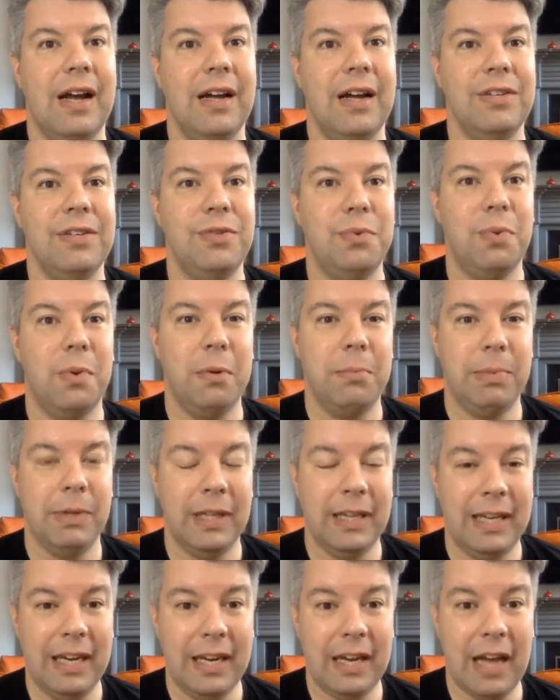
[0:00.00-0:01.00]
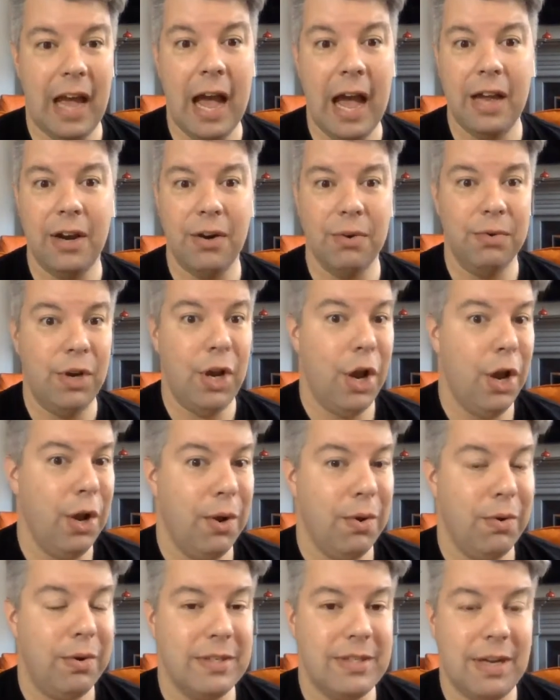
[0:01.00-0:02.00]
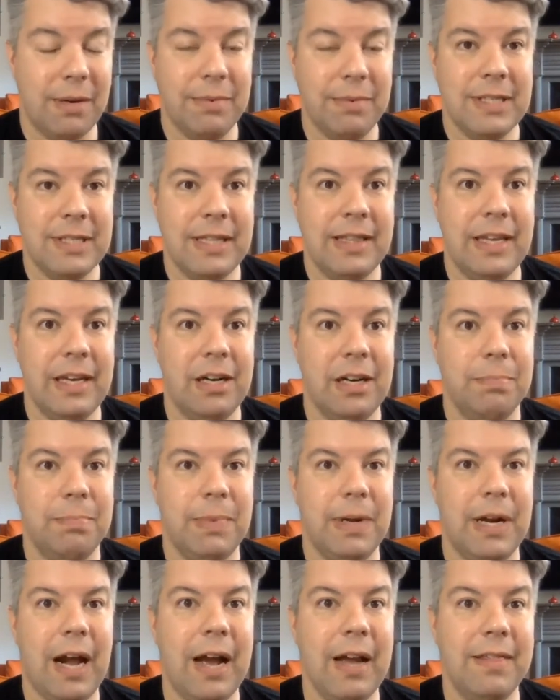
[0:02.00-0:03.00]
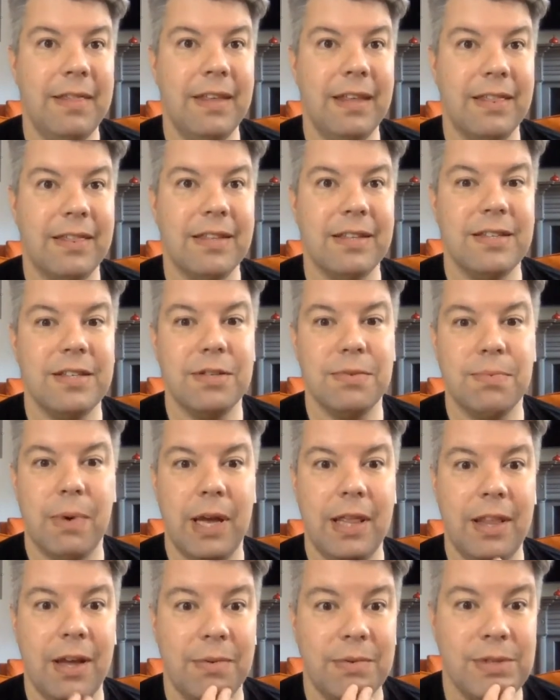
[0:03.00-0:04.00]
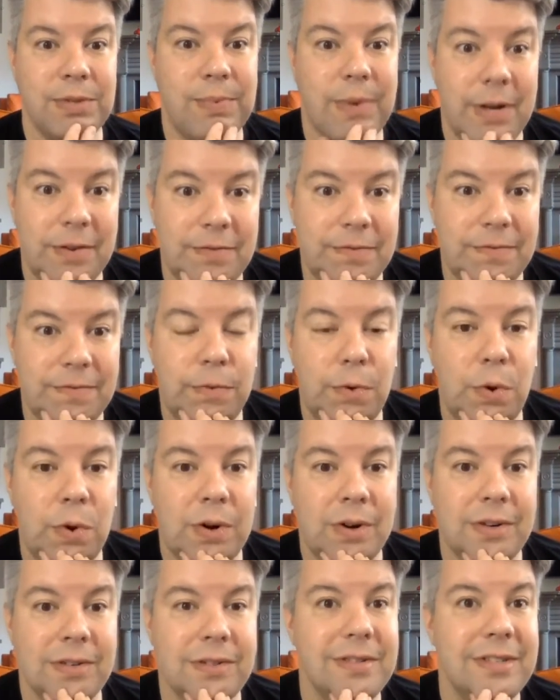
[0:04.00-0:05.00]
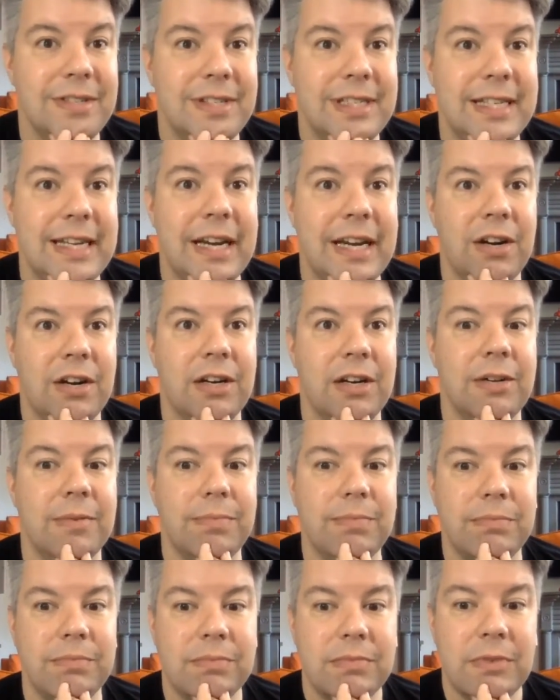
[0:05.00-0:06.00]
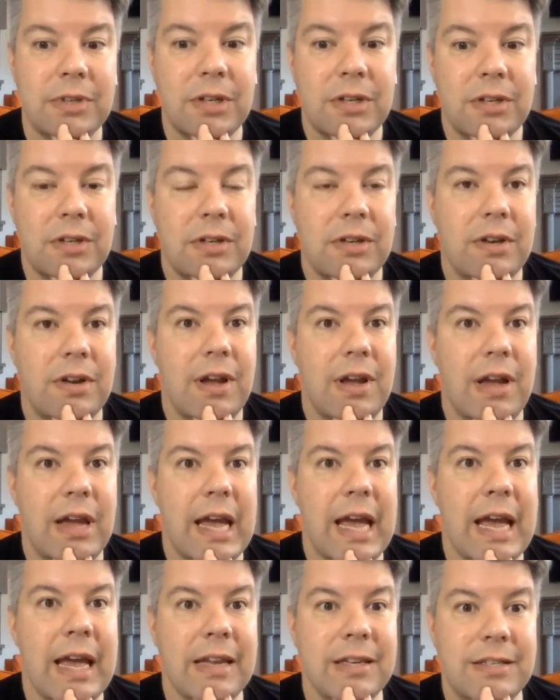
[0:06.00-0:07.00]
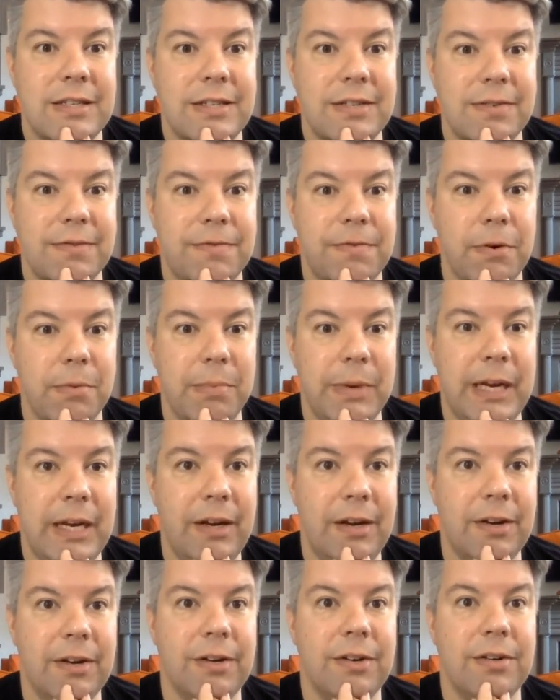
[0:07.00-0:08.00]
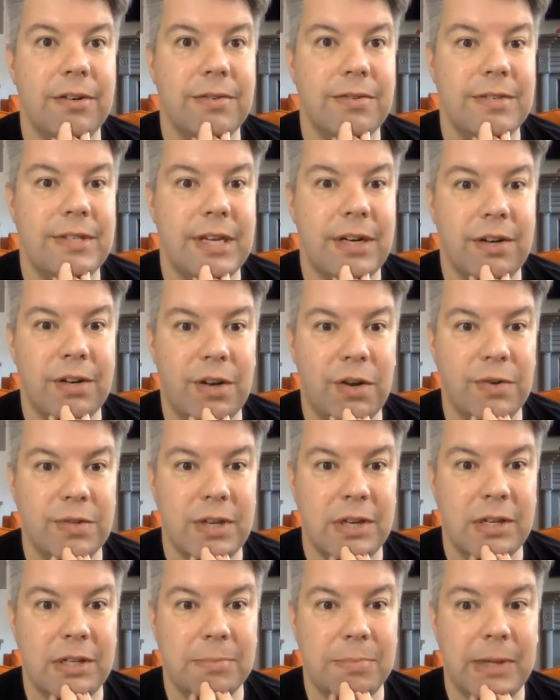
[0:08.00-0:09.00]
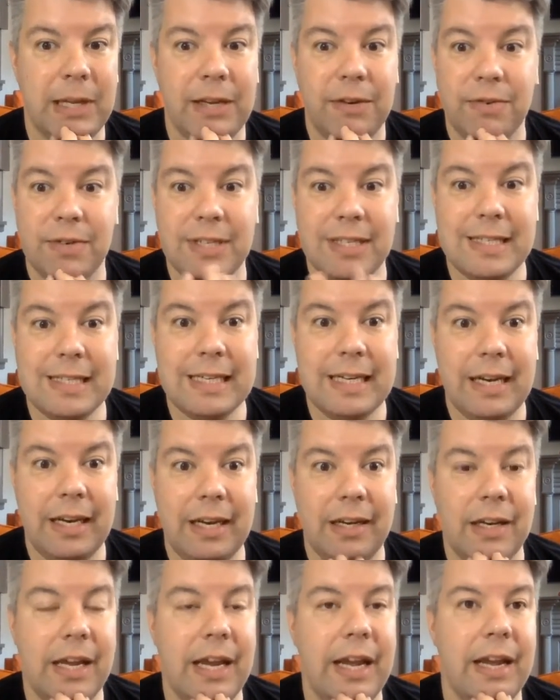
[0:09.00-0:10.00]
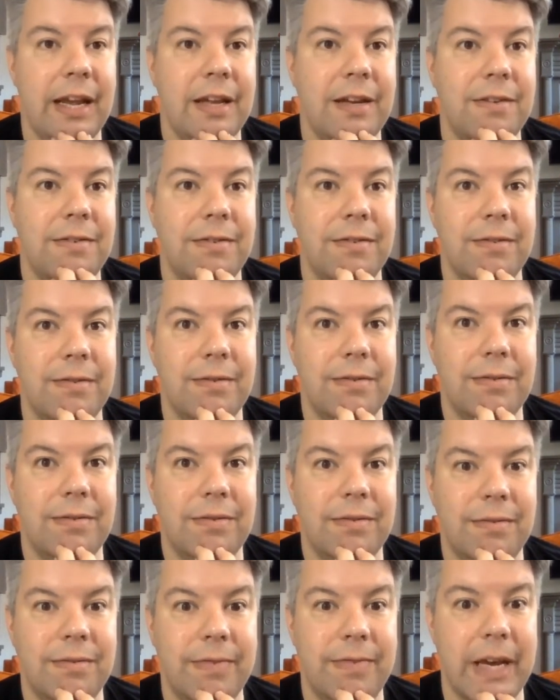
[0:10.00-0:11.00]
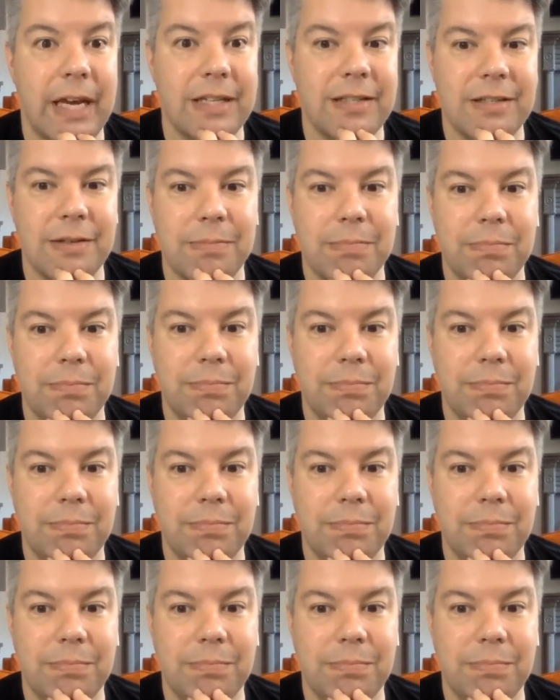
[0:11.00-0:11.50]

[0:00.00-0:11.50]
I sort of believe, I don't know because I wasn't there, but I think this is why that was written for Sarah. And from here, Sarah goes on to play Christine in Phantom.